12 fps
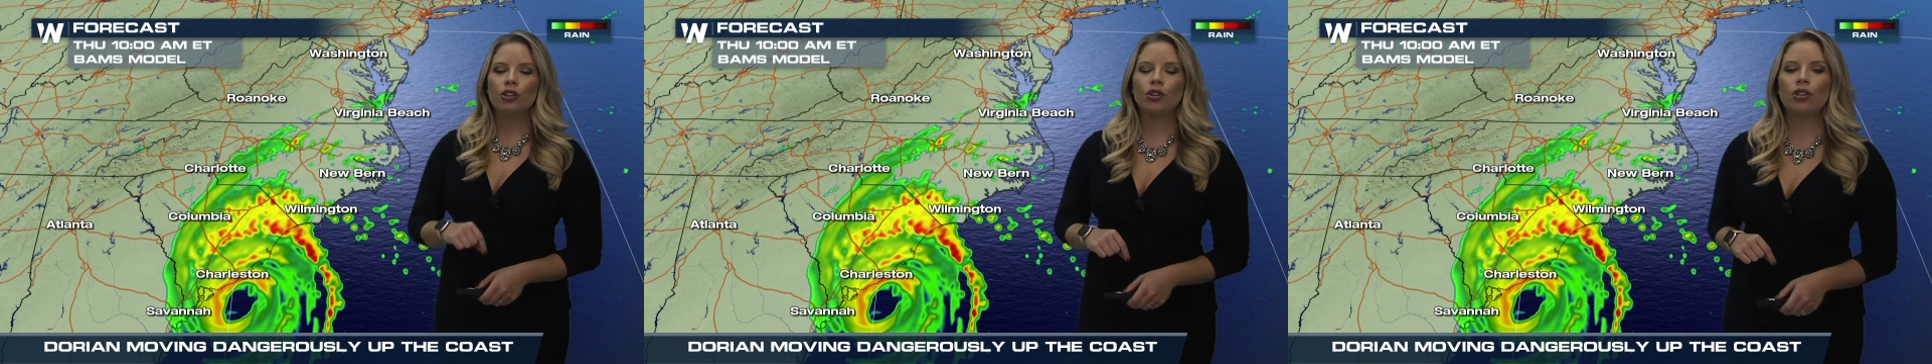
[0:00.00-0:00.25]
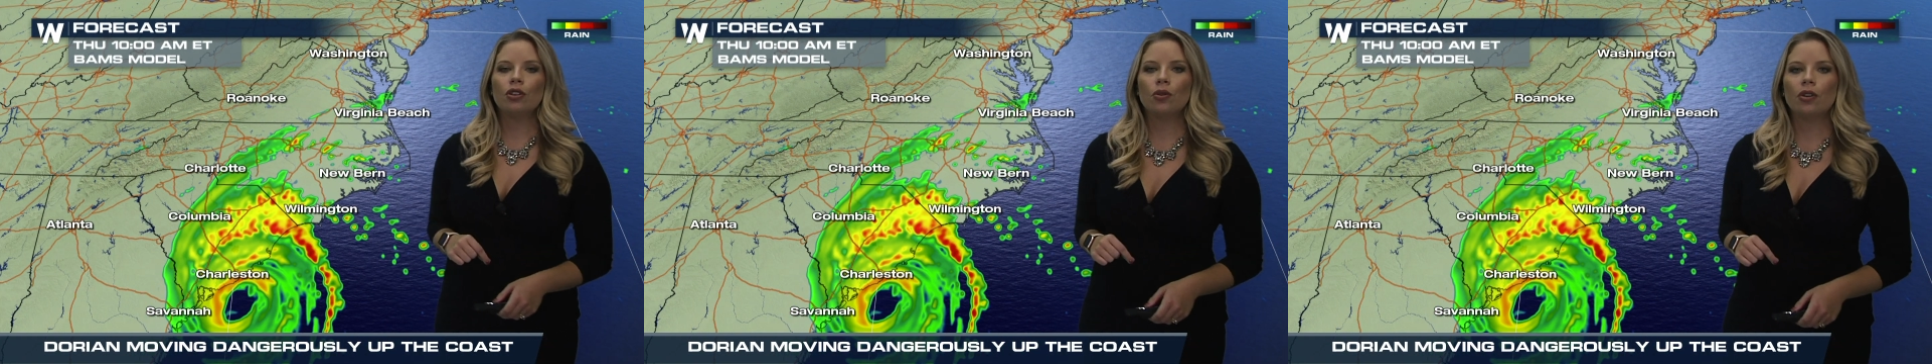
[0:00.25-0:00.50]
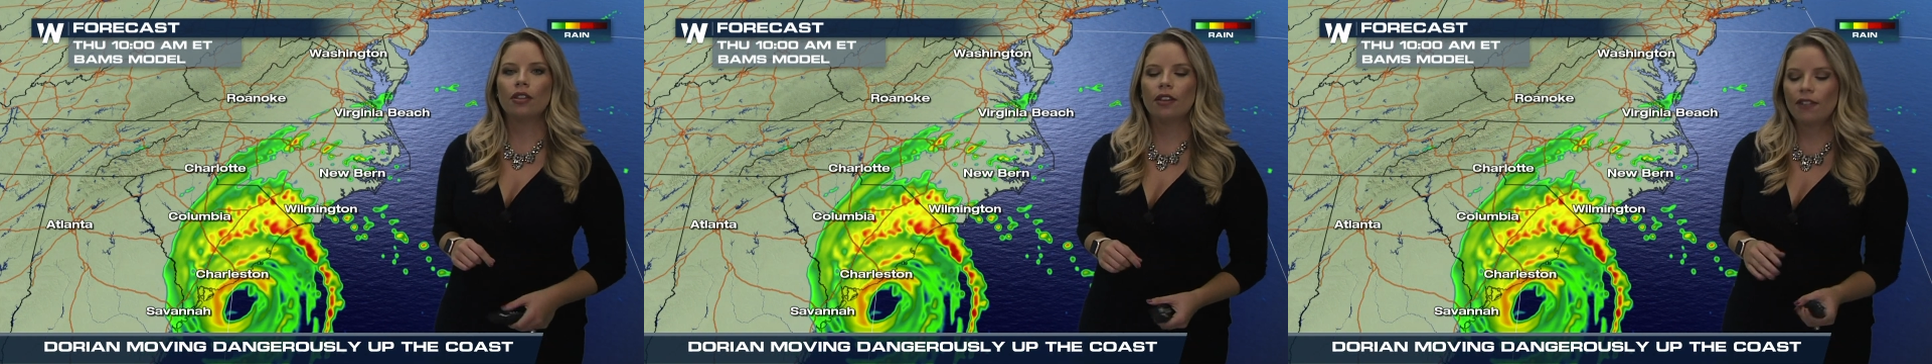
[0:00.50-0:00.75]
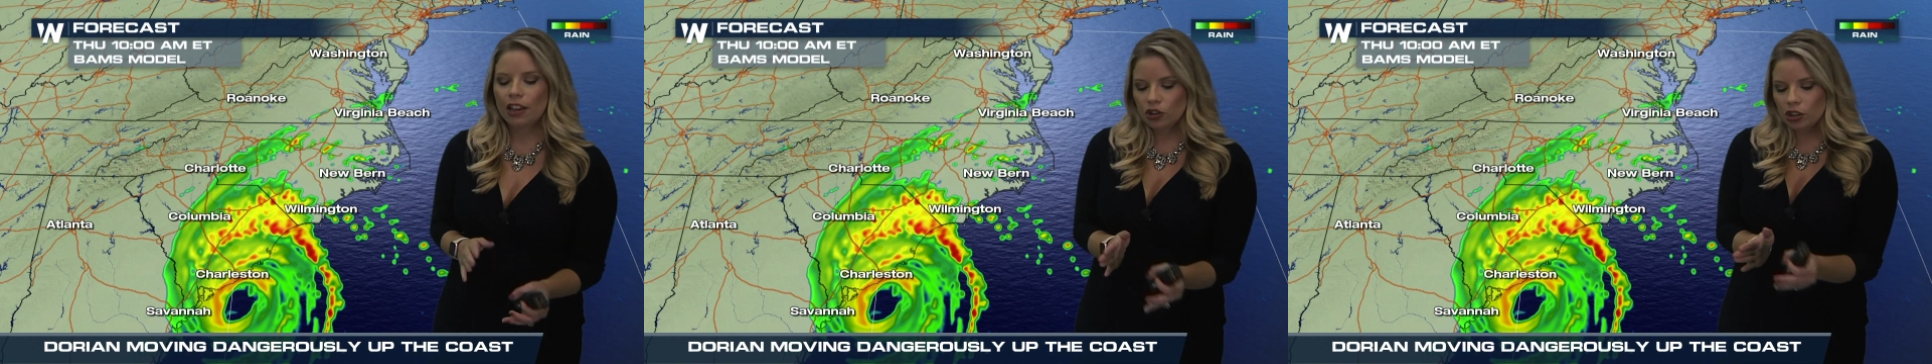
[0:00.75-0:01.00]
to the north,
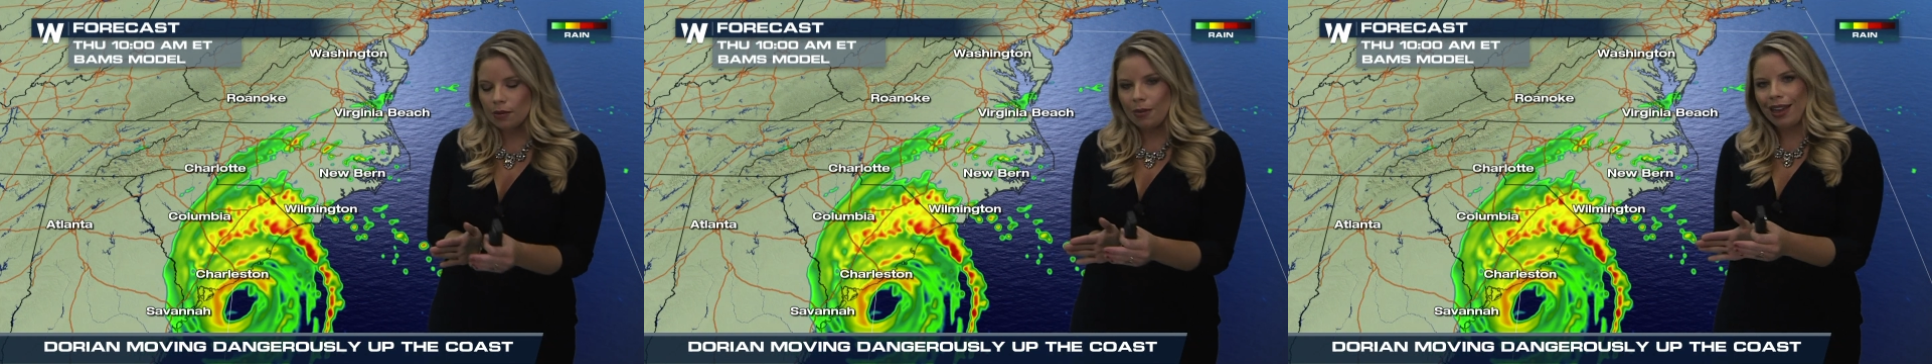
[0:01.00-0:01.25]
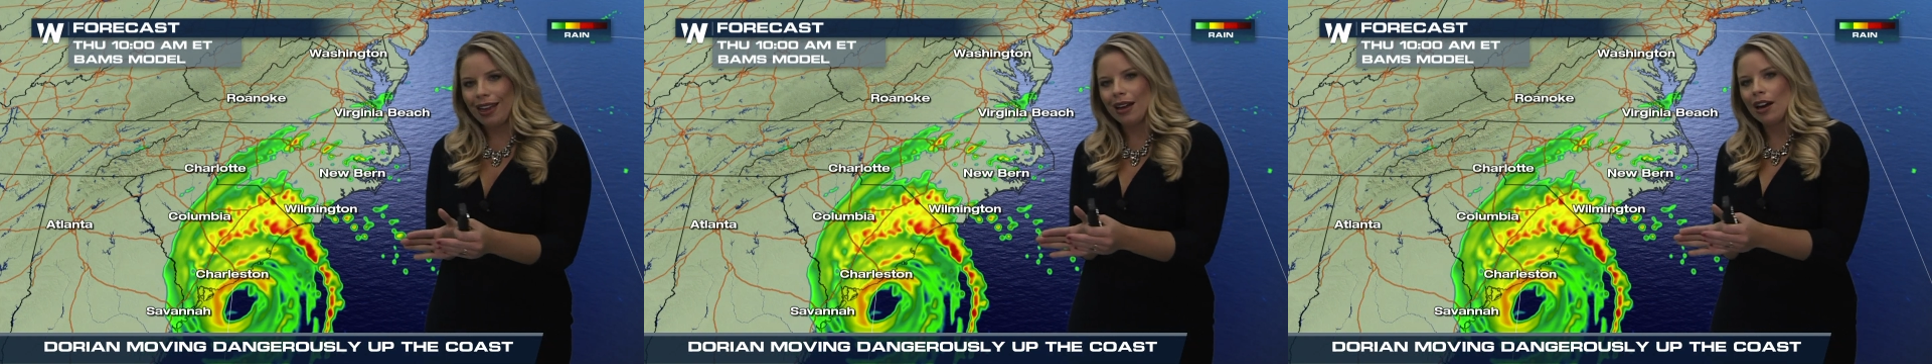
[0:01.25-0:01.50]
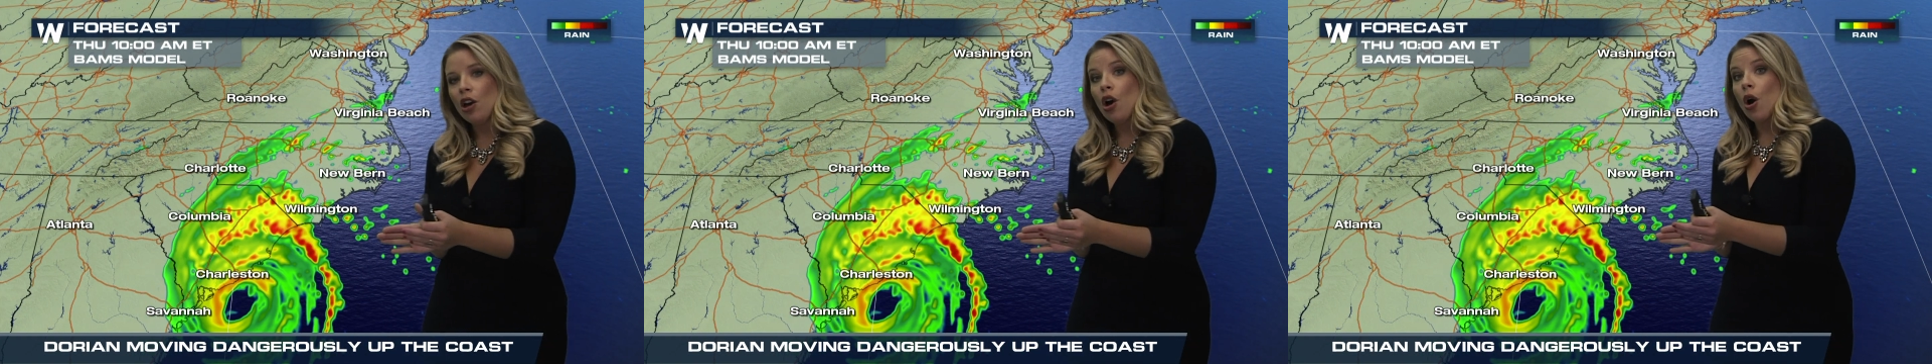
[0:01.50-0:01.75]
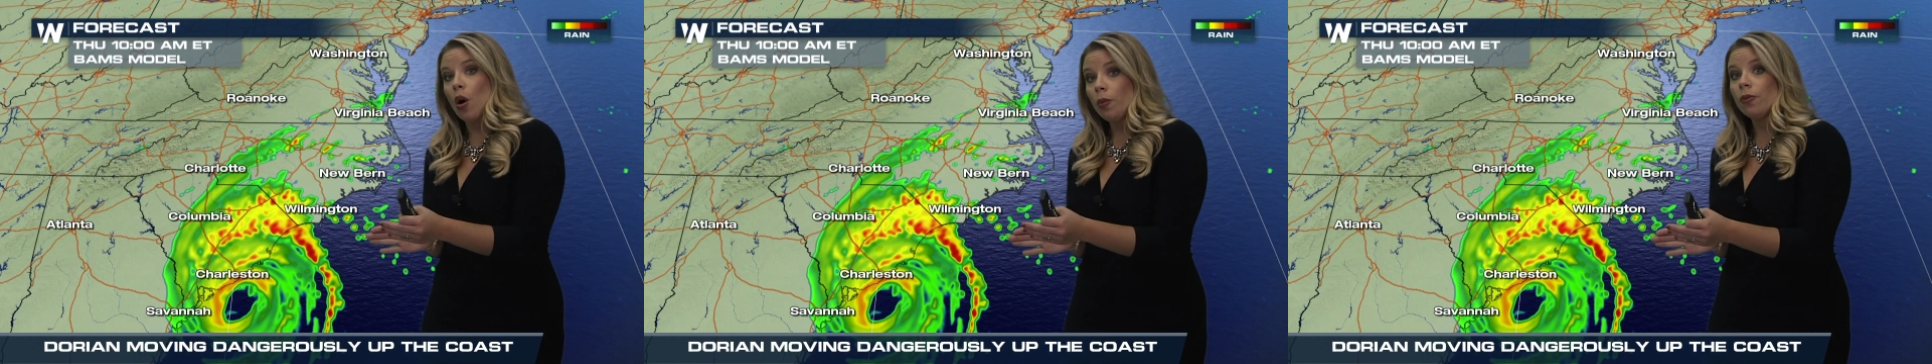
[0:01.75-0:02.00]
eventually making
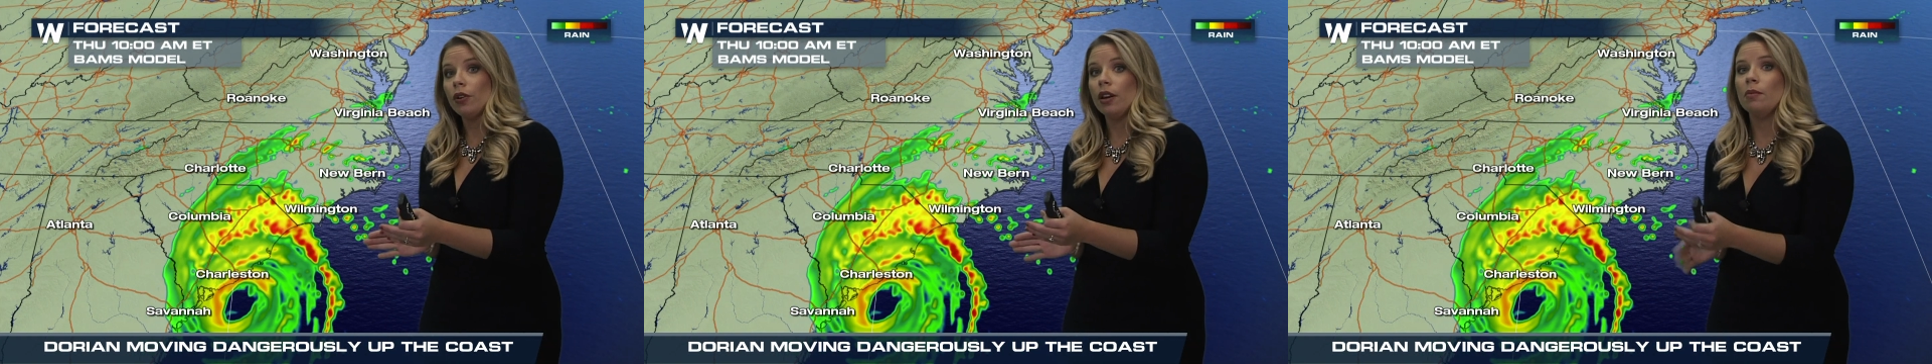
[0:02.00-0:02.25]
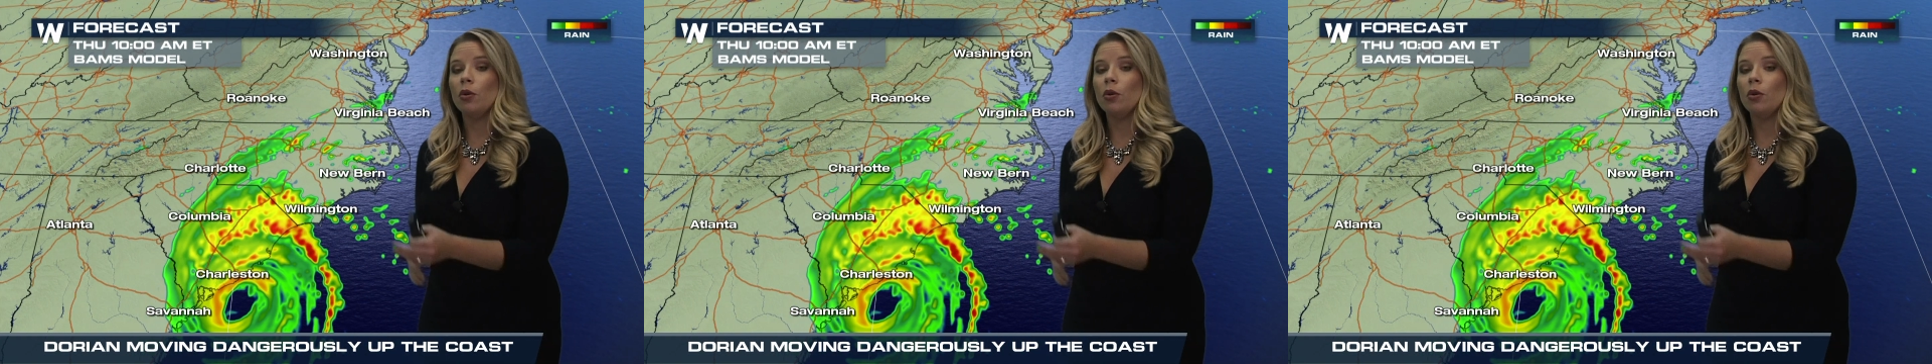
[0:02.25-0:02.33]
hopefully